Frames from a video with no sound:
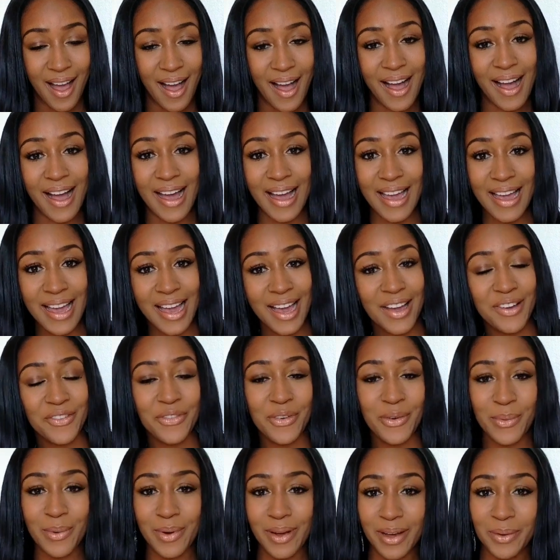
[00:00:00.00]
Hi
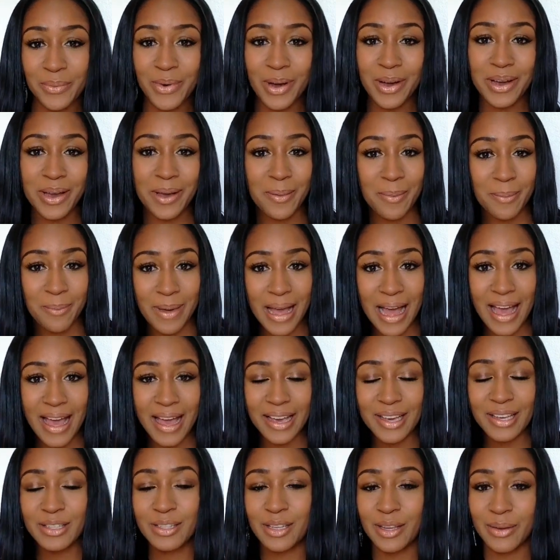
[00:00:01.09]
everyone, welcome
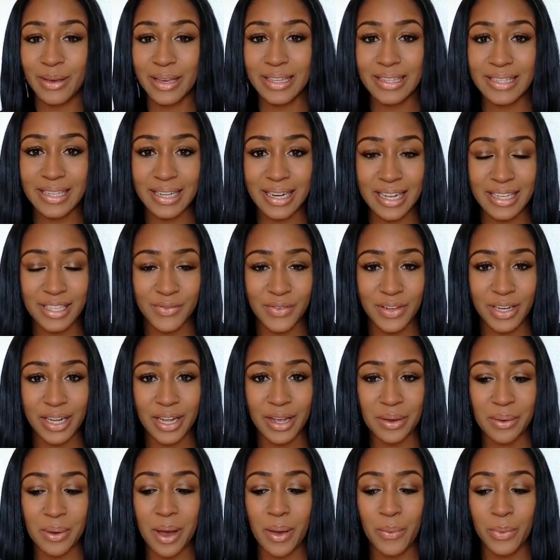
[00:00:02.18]
back. So in today's video,
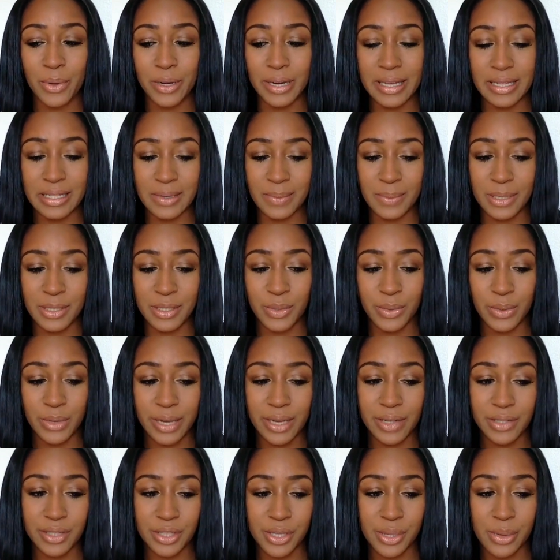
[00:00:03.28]
I wanted to be
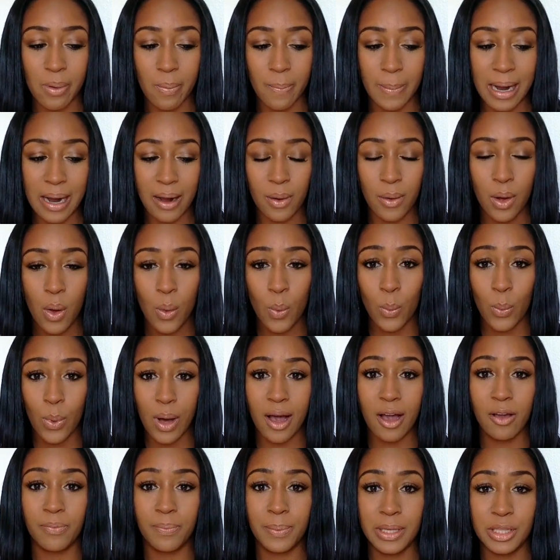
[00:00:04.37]
talking to you about what
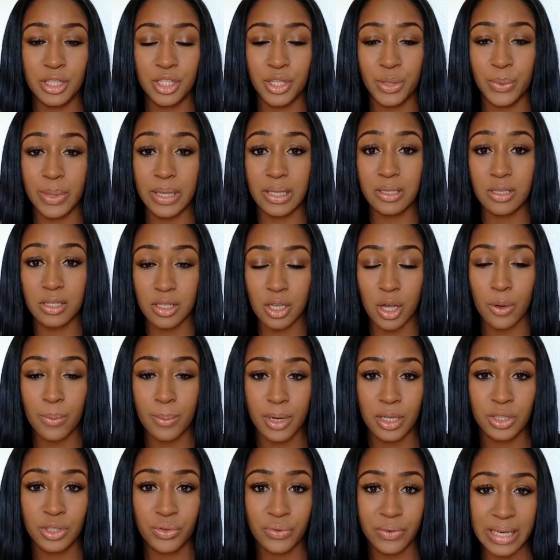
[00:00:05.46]
I've been doing so
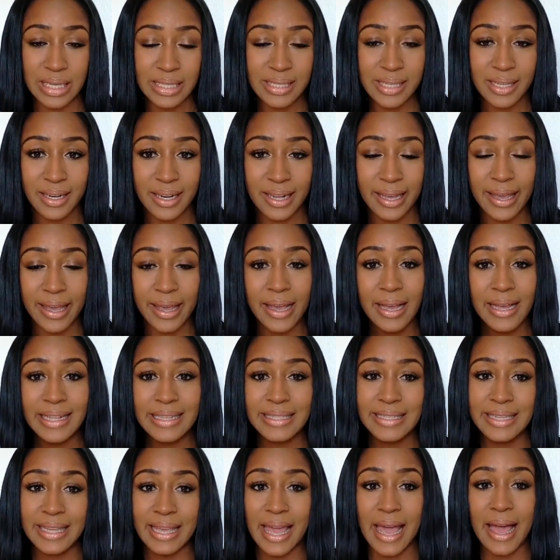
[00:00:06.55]
much recently
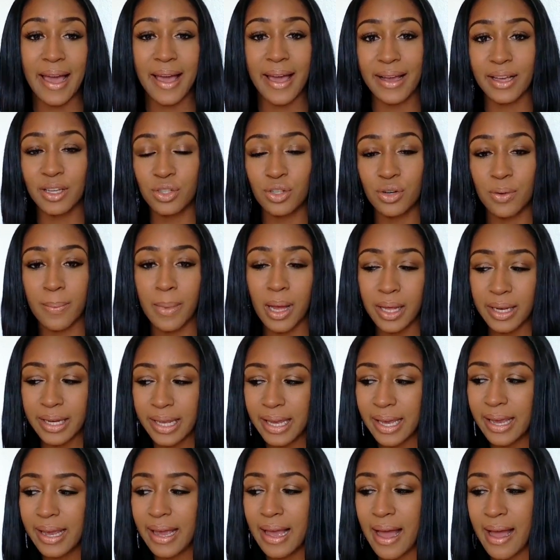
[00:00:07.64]
to get extra
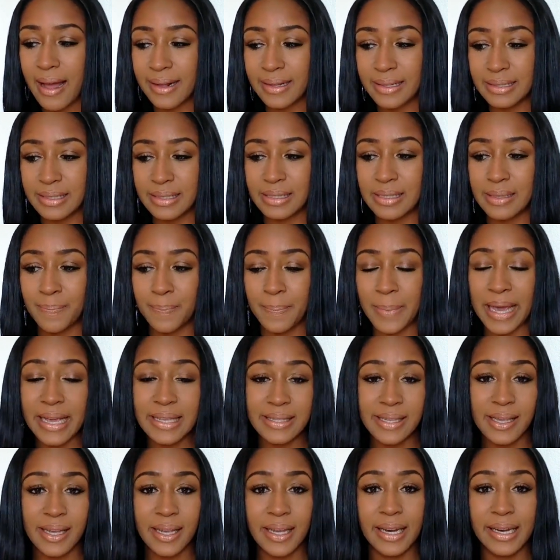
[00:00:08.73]
money and
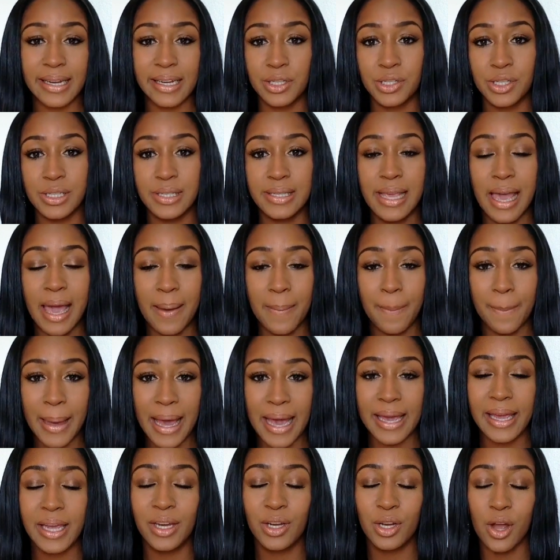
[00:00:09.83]
basically just getting
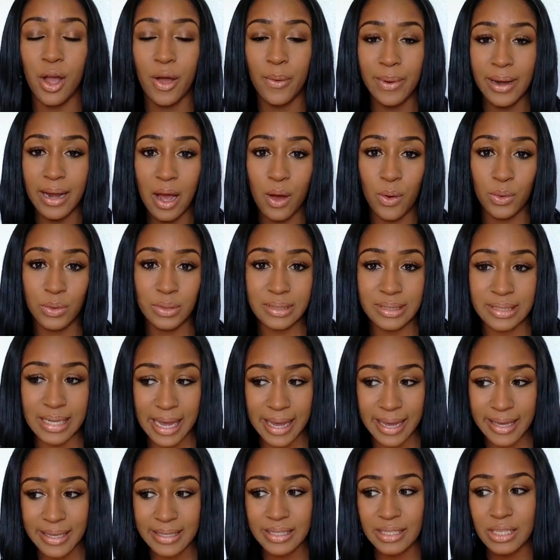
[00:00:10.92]
paid going out on
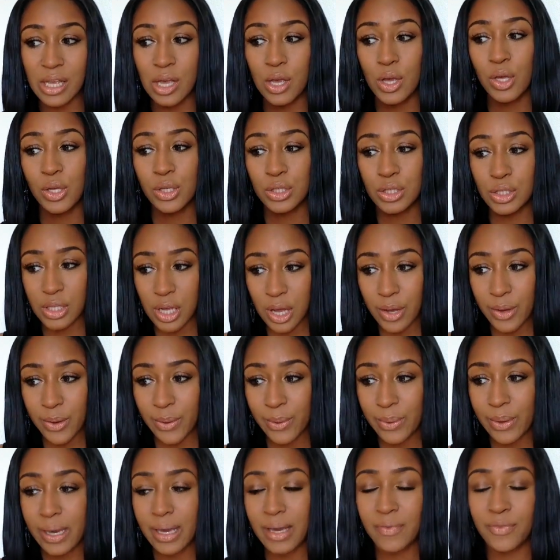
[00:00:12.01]
dates.
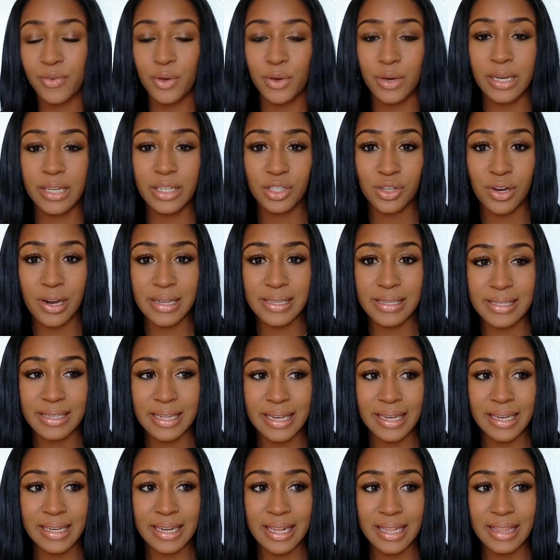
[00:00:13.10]
So if you're
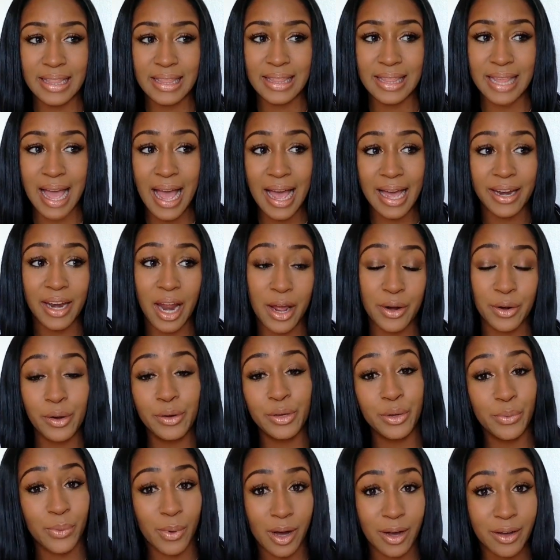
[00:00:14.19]
interested, and I know
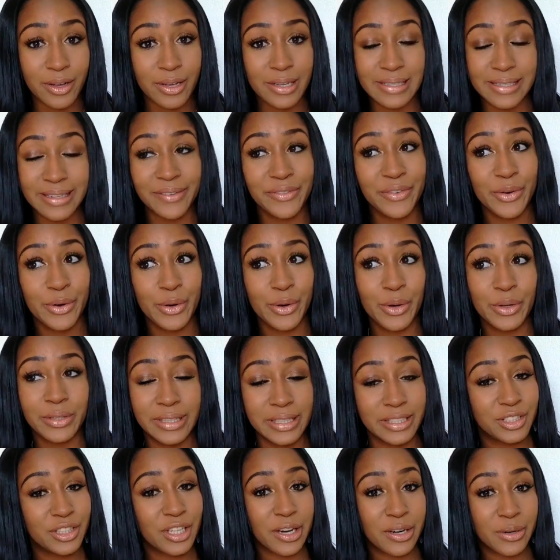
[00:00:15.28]
you are because if you're on
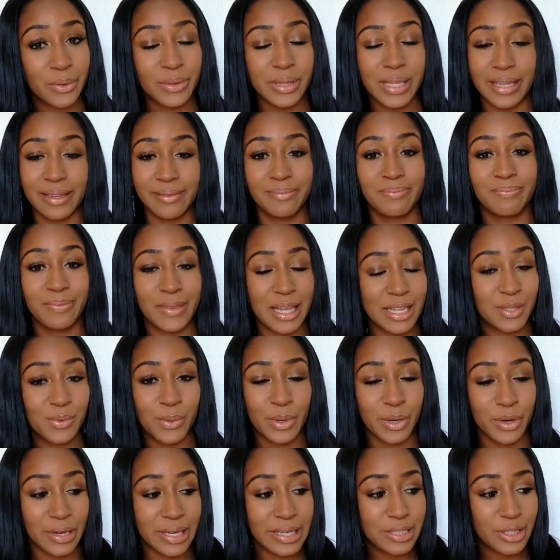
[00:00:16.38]
this channel, then that's what
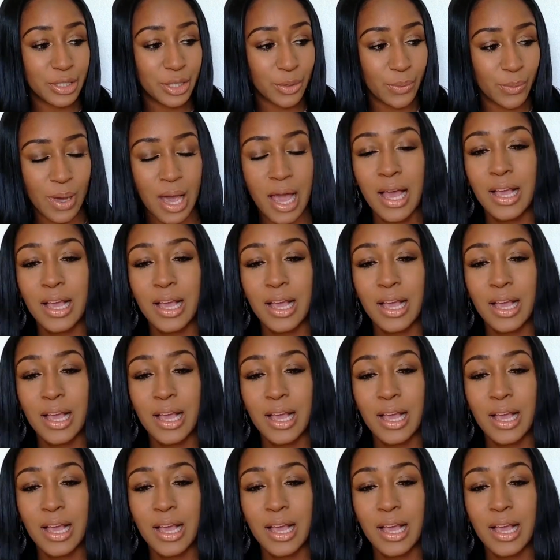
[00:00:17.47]
you're into.